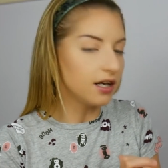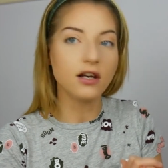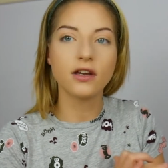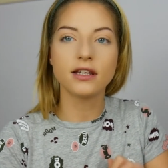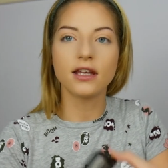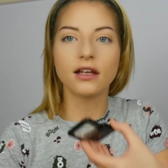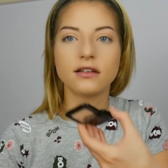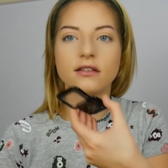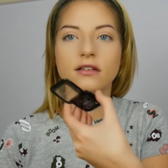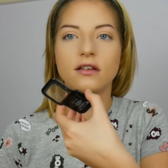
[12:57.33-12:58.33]
Look at that.
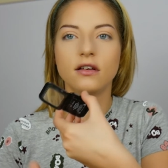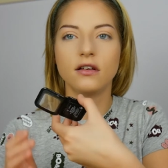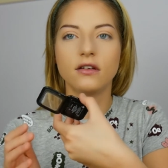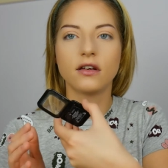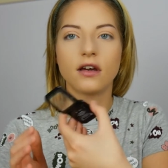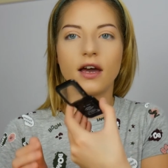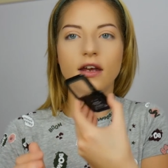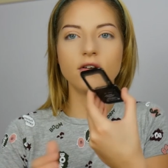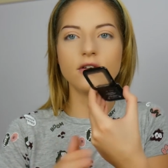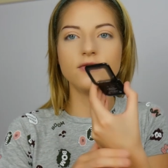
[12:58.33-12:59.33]
Look, I
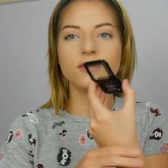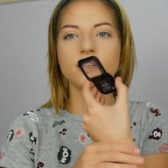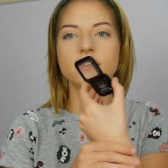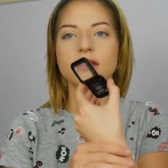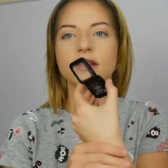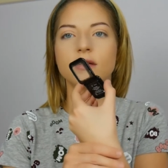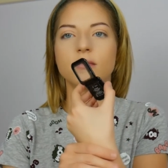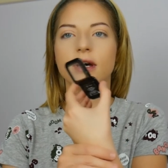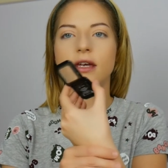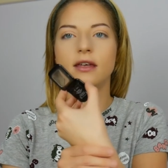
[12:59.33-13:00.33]
don't know if you can tell
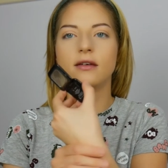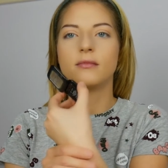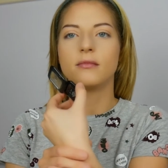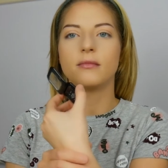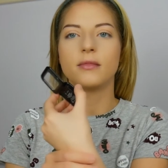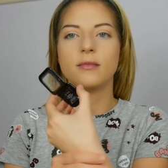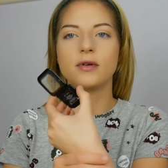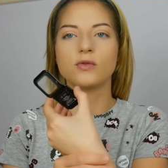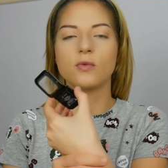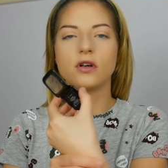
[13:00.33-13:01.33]
by, by my
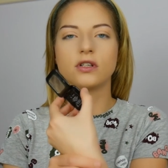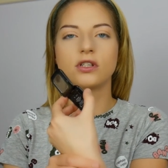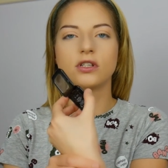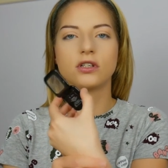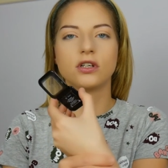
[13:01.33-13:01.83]
swatch.